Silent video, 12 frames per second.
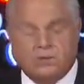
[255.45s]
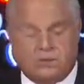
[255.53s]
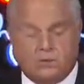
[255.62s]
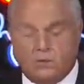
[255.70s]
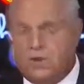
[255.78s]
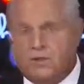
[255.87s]

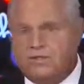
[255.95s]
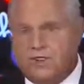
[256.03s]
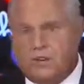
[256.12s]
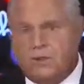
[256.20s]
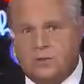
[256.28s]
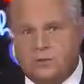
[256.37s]
And as
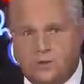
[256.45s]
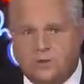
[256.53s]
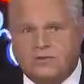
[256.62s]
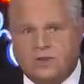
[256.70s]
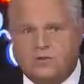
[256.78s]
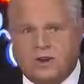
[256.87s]
we have seen in
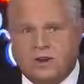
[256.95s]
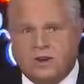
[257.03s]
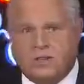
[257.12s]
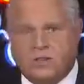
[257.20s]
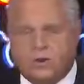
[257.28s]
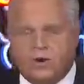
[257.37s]
the first
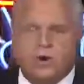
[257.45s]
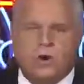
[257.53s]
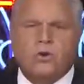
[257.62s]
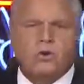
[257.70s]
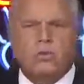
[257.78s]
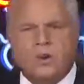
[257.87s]
executive
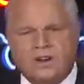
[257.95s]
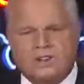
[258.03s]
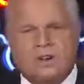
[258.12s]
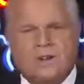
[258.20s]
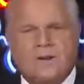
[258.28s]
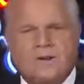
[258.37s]
order, you know,
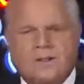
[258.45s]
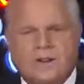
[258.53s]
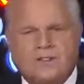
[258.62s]
Chris,